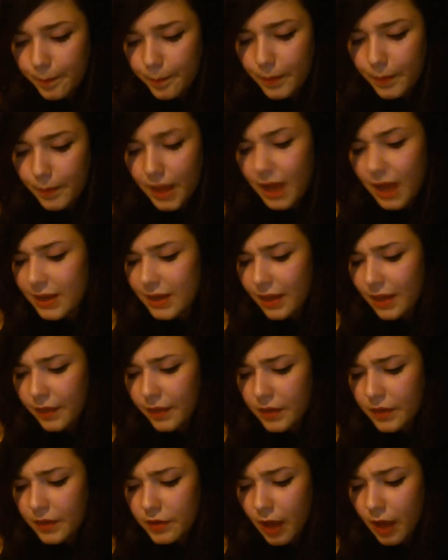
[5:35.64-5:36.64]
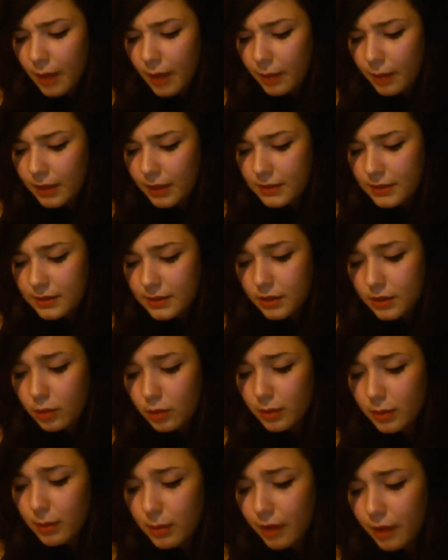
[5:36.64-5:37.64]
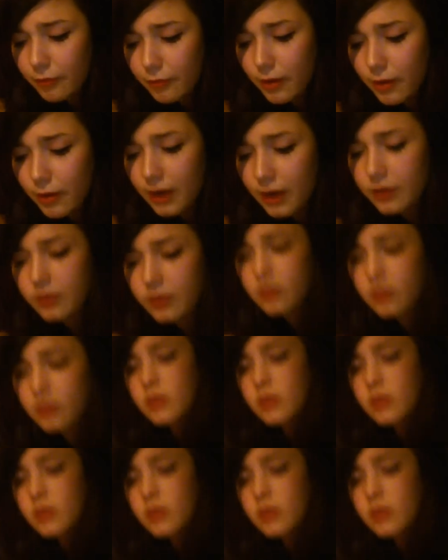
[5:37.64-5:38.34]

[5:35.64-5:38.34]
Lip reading: And yet the time might still be my friend.